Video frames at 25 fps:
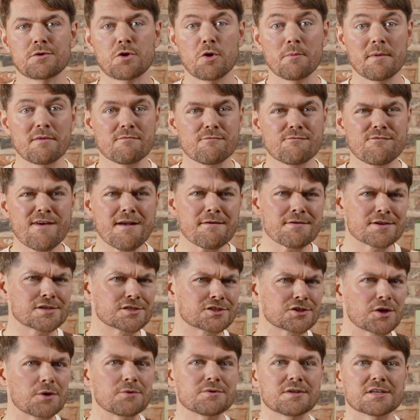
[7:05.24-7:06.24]
coming very
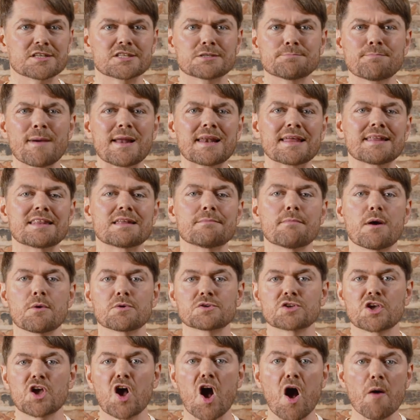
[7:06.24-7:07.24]
soon dispelling the
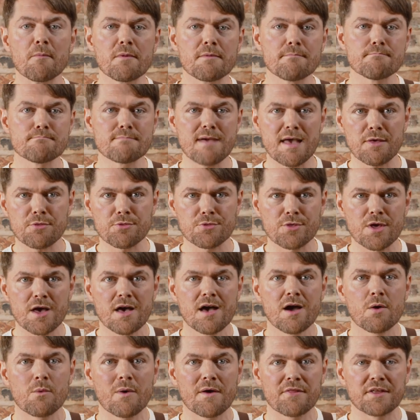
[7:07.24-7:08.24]
most common myth
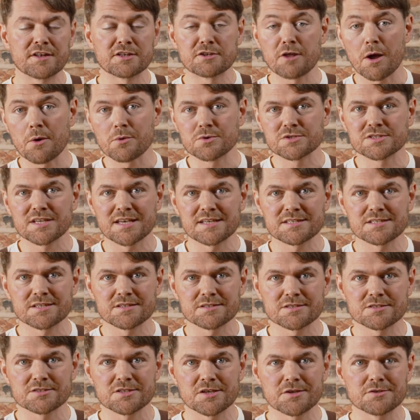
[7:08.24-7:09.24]
where the dose is
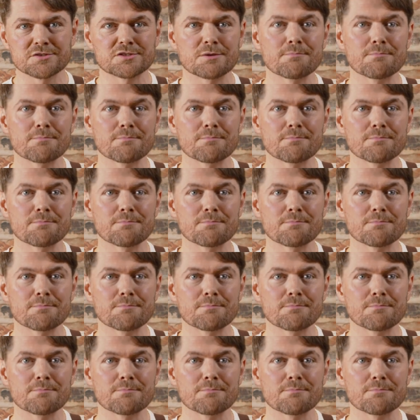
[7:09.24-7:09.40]
concerned.